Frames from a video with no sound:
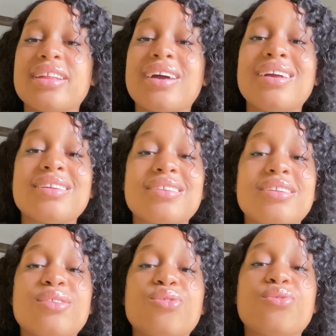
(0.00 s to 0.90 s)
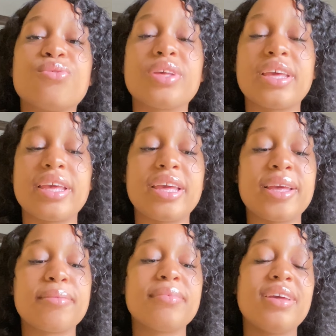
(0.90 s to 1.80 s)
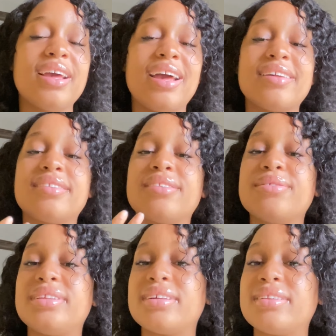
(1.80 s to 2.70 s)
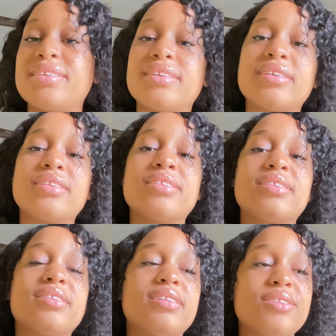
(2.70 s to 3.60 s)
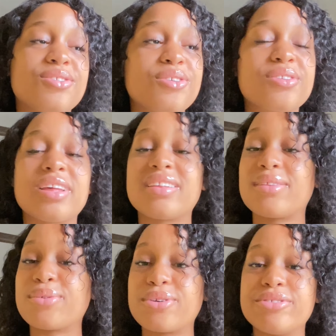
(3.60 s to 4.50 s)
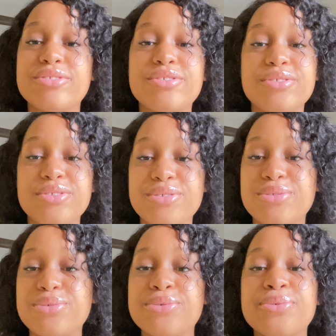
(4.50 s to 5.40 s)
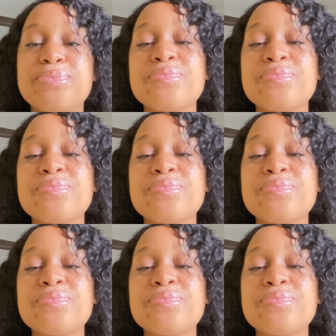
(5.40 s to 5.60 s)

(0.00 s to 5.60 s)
Now S S two came, I still did it, just I still continued though.